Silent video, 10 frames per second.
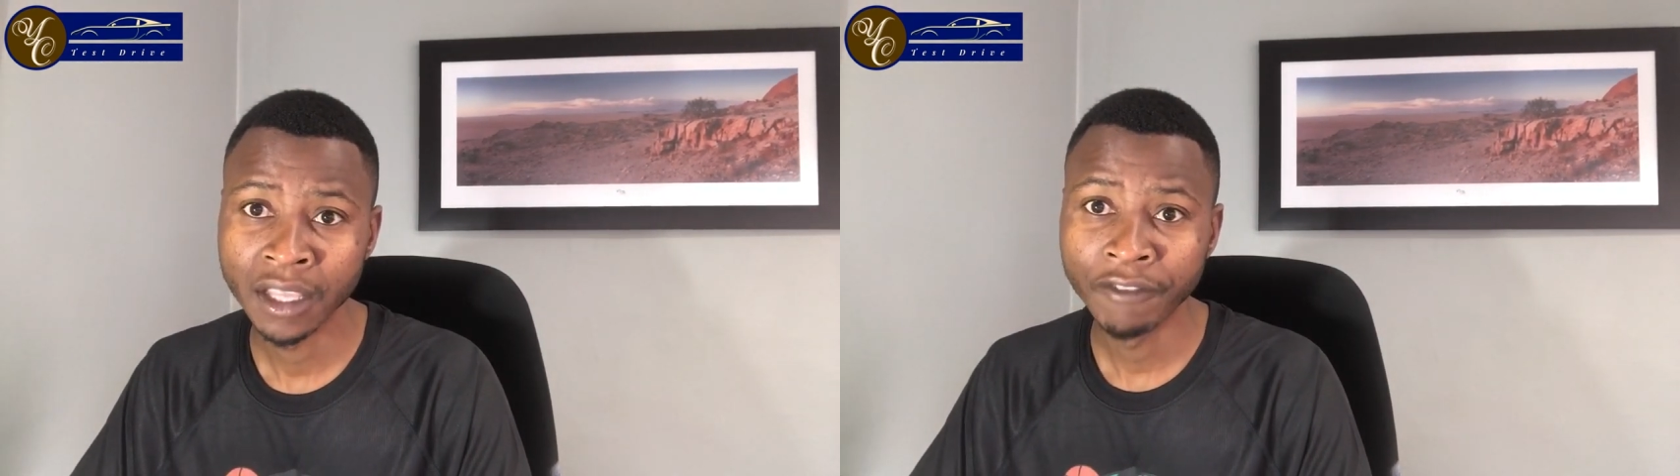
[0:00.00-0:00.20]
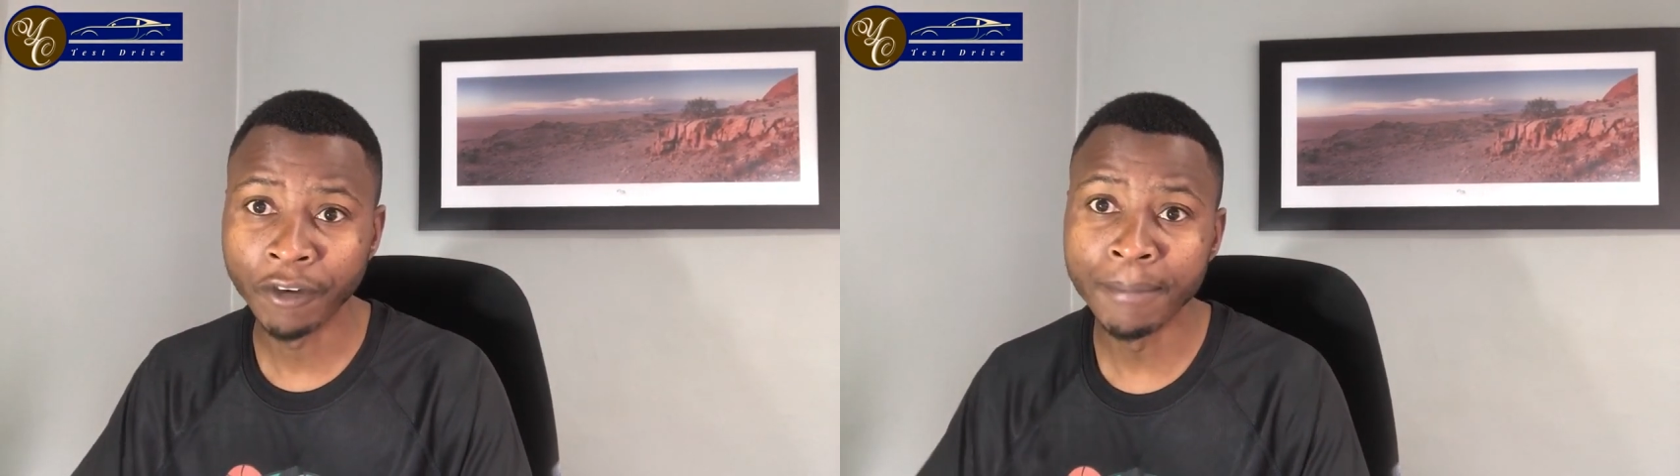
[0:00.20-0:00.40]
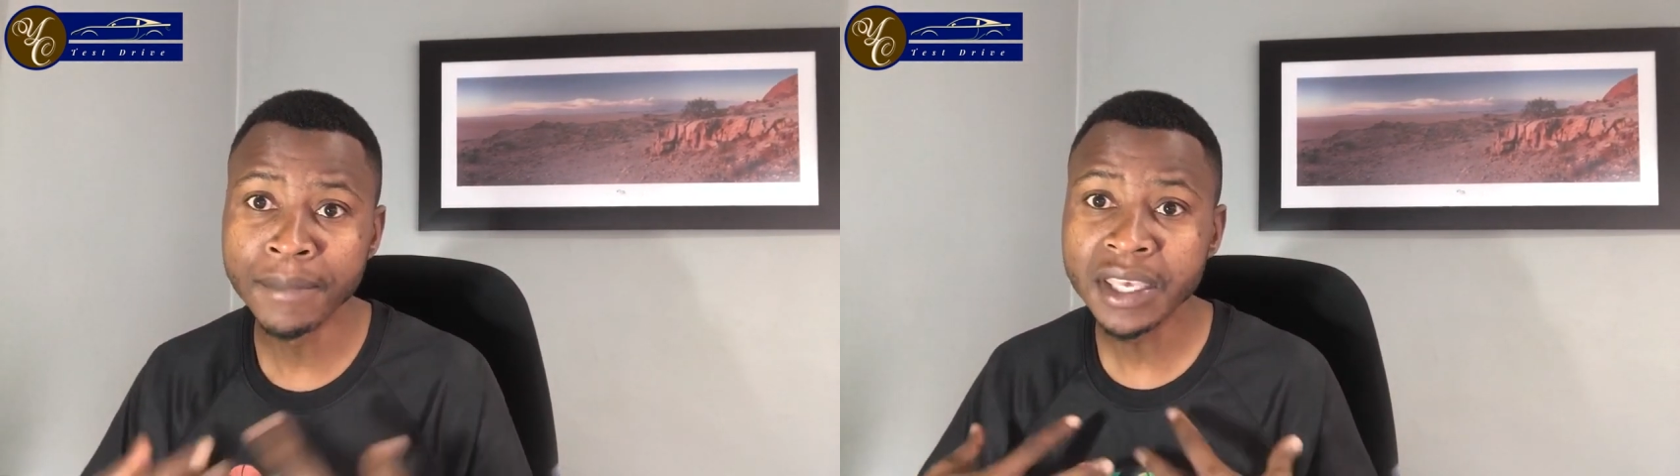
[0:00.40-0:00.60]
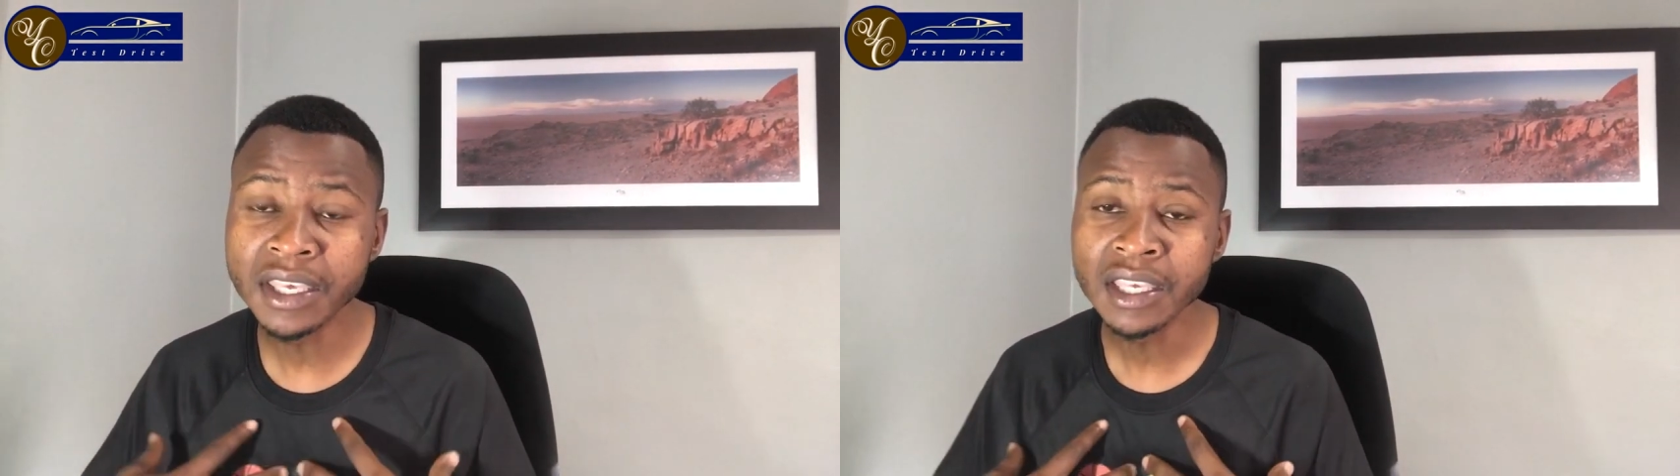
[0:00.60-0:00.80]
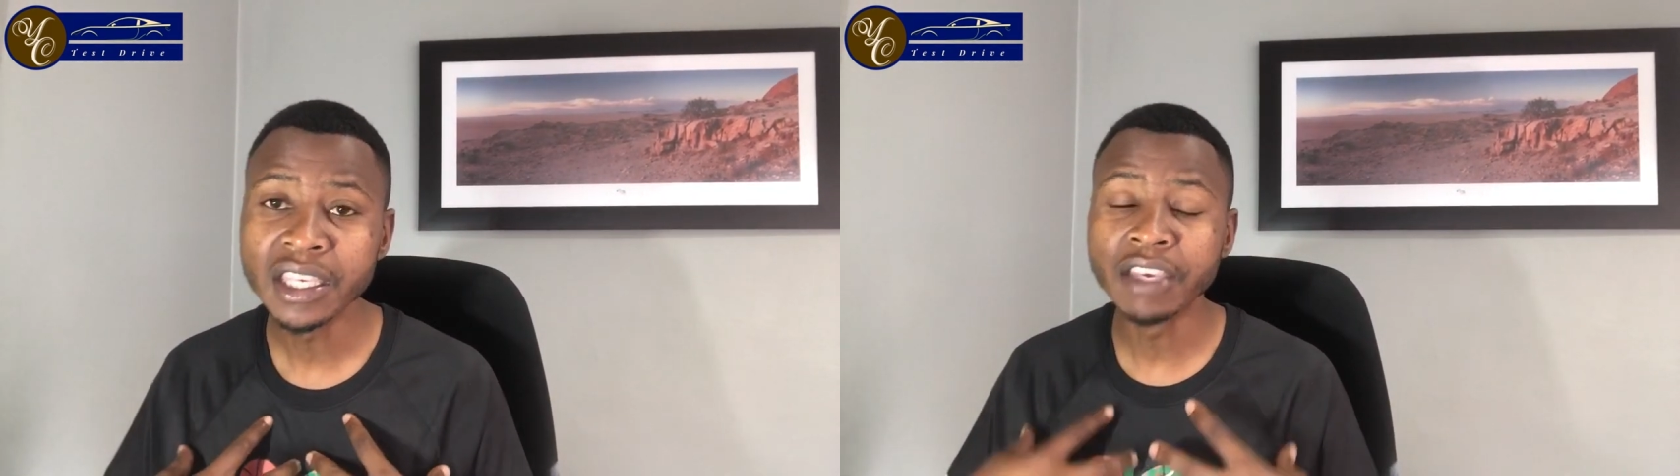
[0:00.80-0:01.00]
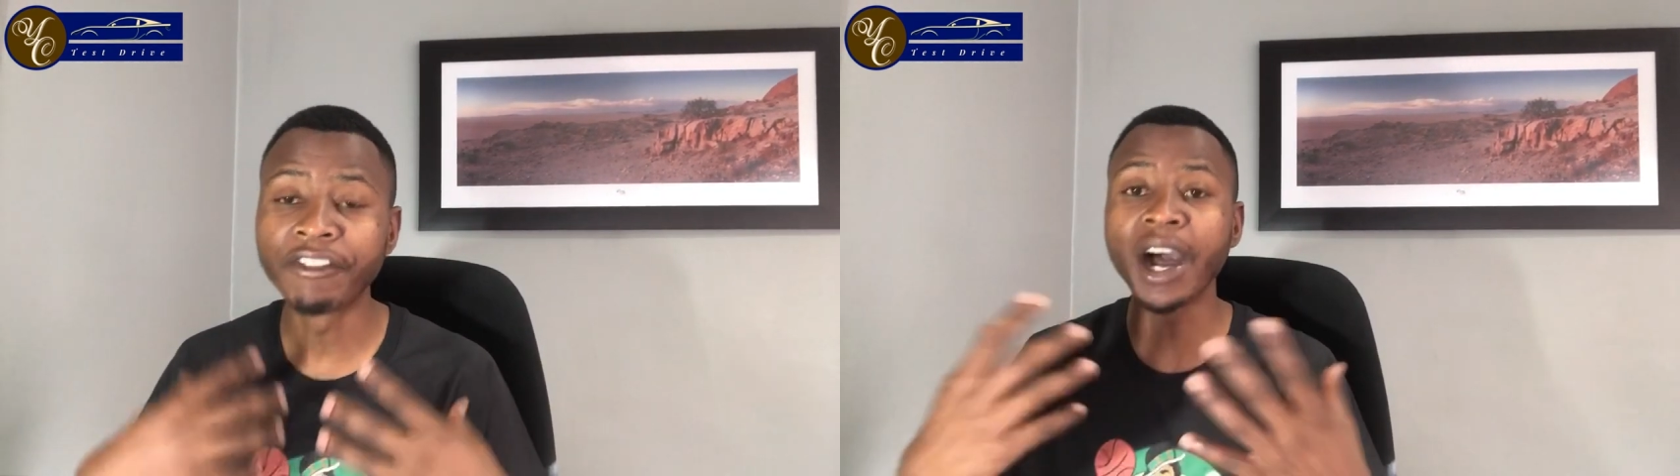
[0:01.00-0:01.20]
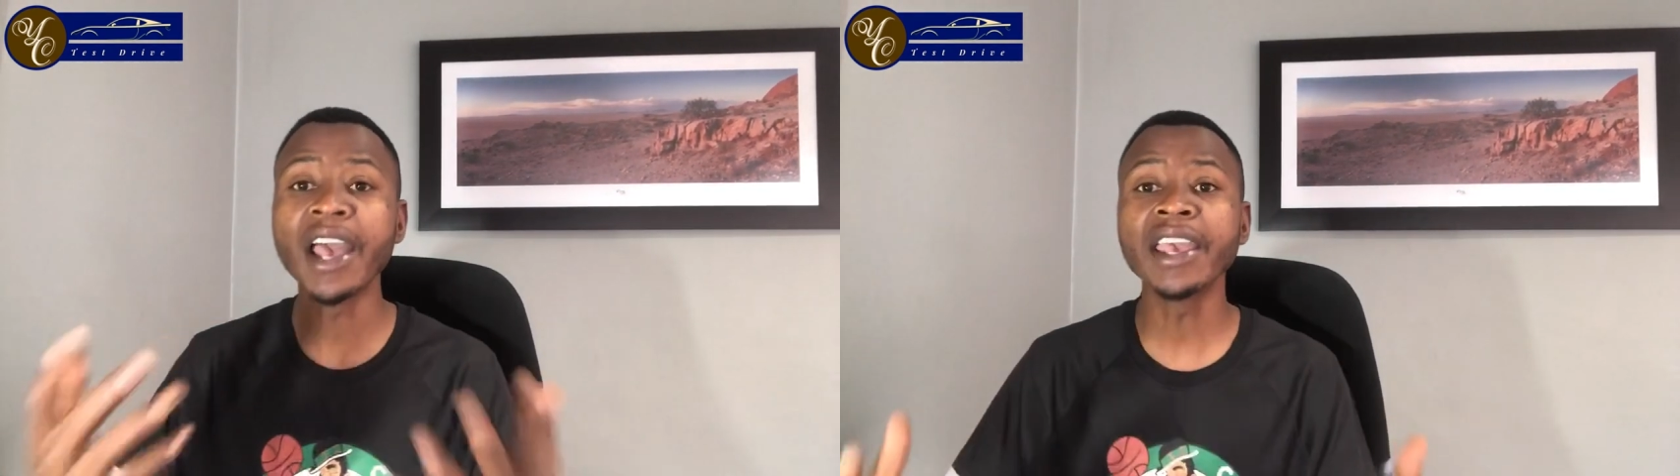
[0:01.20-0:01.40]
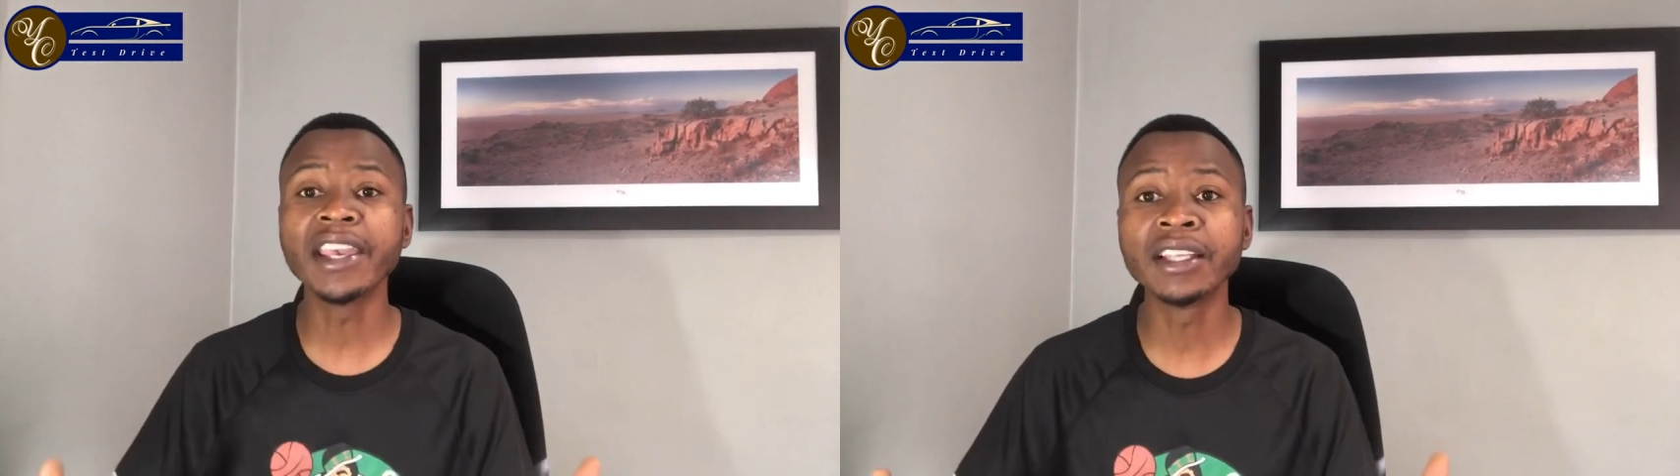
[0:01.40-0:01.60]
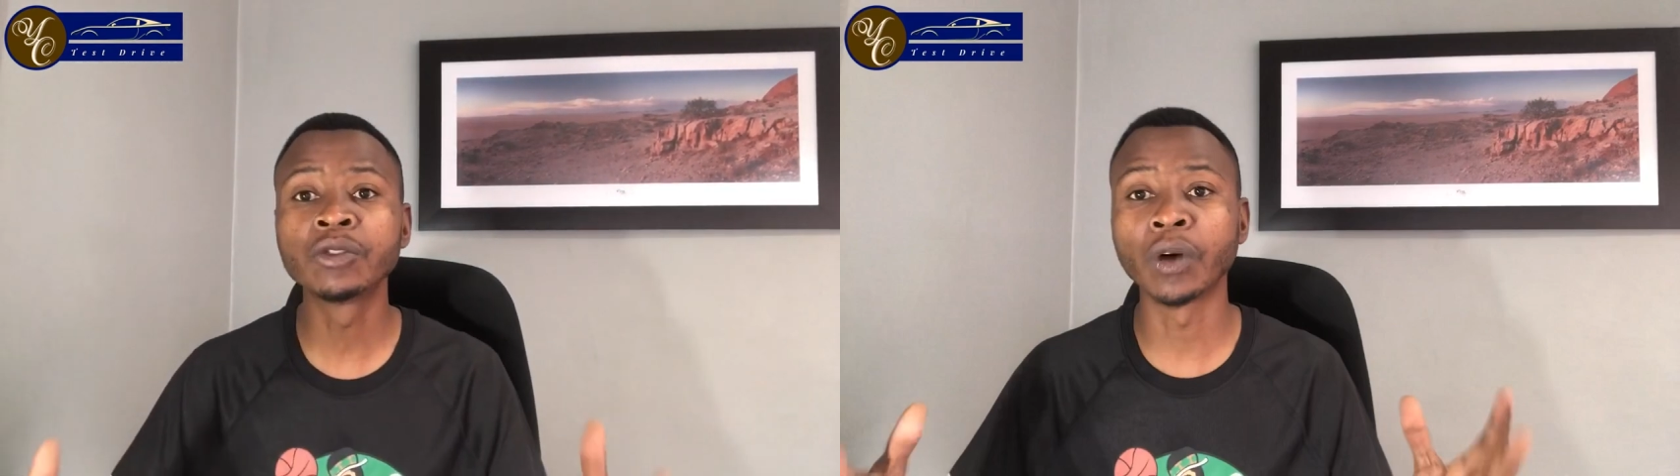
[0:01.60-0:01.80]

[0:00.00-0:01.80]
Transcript: For me, if I had